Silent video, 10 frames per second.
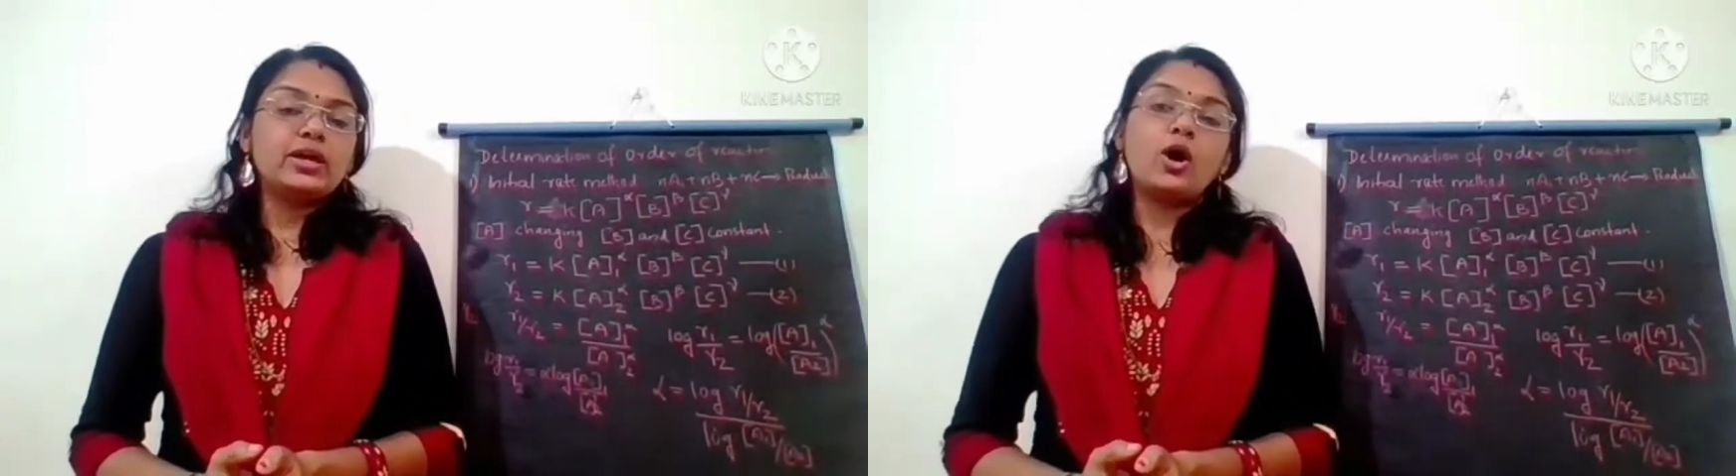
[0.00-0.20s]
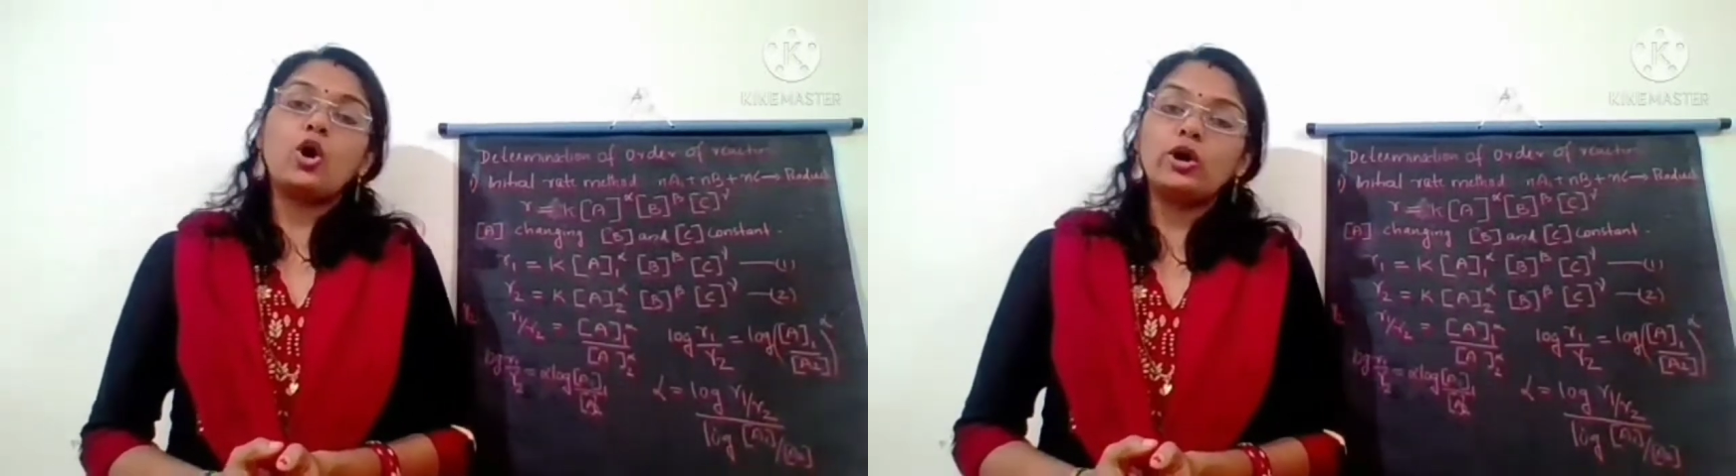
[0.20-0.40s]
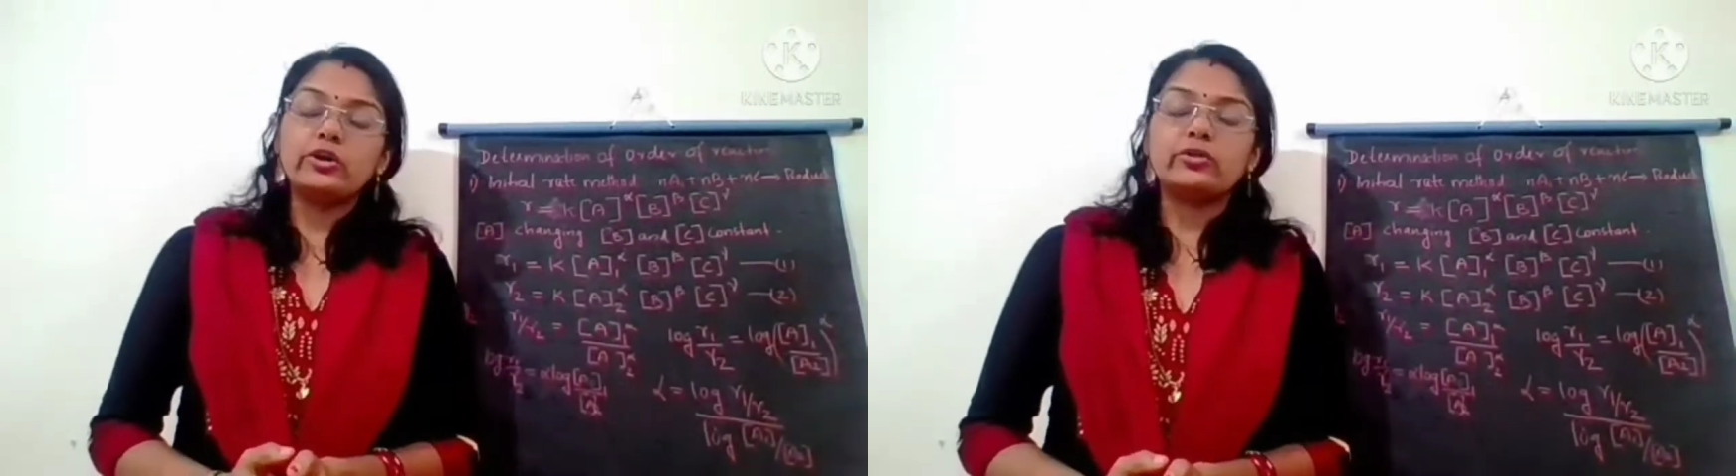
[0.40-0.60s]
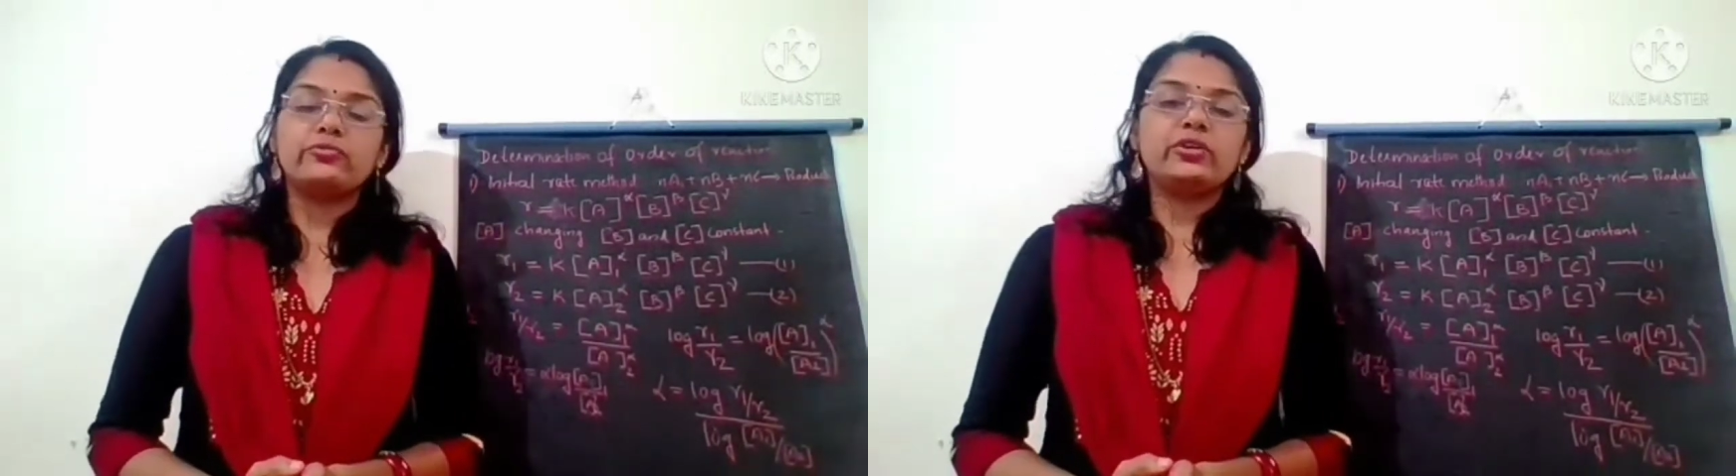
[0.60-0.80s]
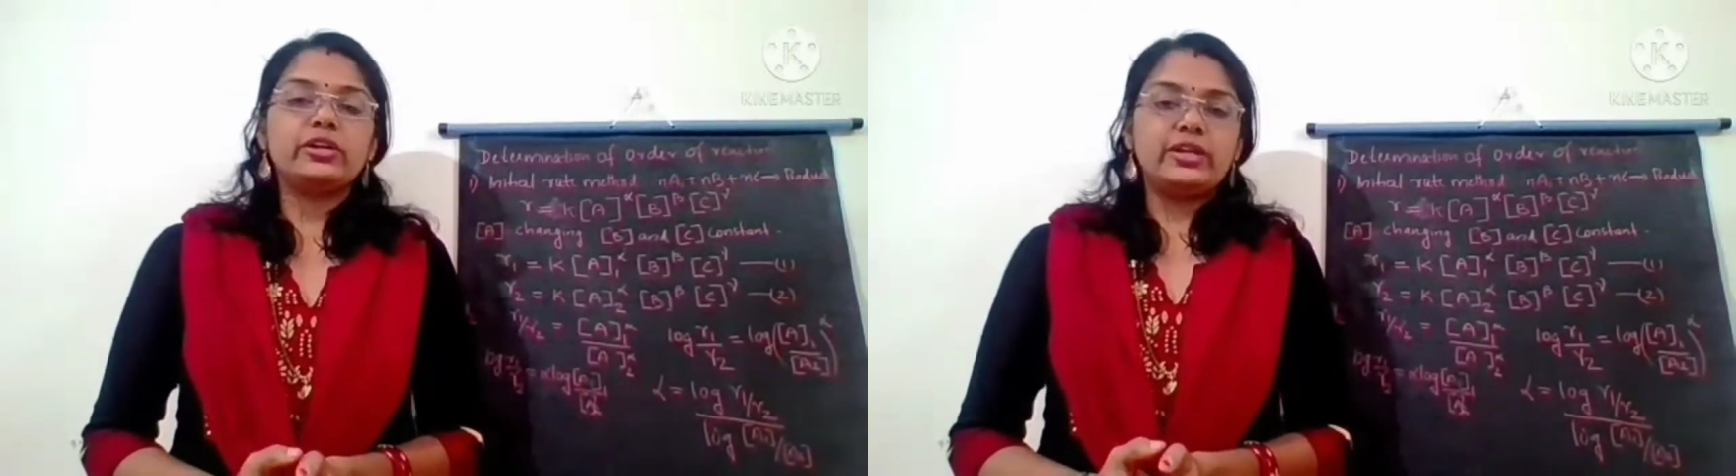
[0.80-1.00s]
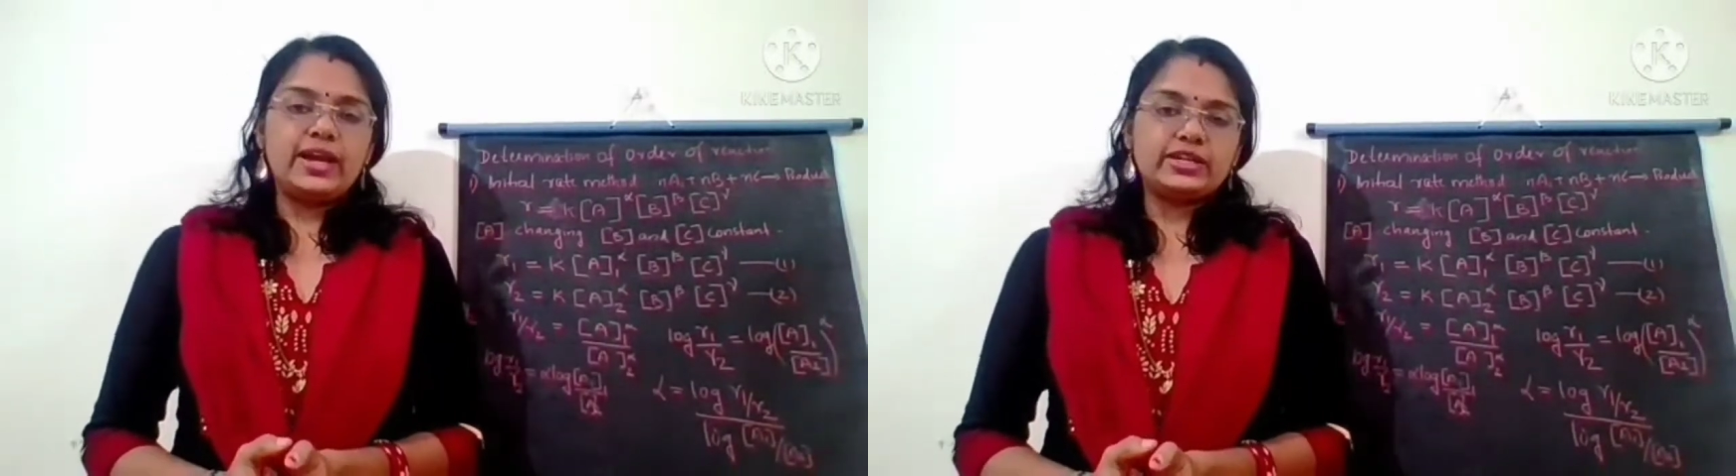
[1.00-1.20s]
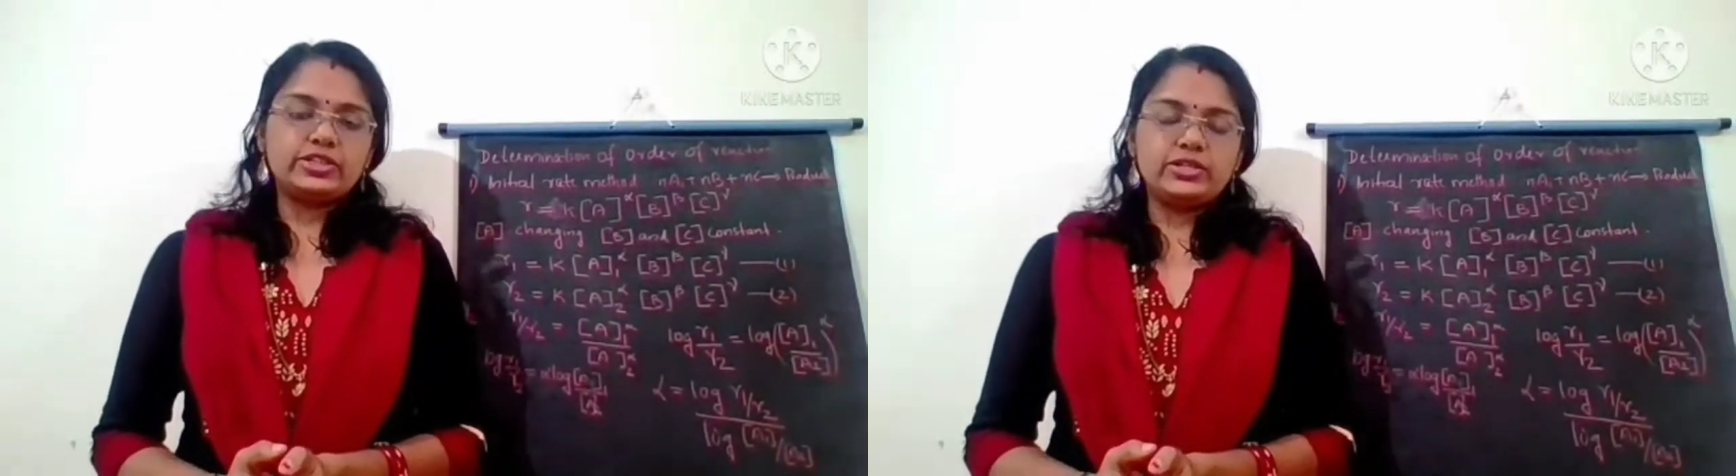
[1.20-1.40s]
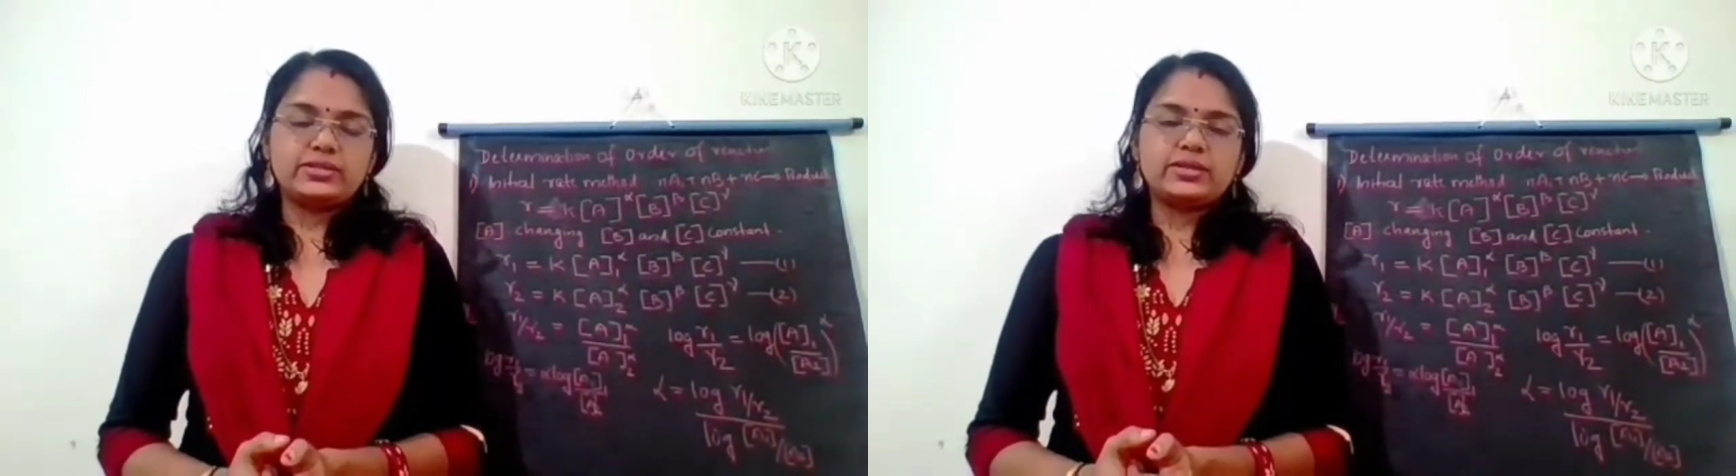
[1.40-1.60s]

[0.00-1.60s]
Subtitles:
order of the reactions.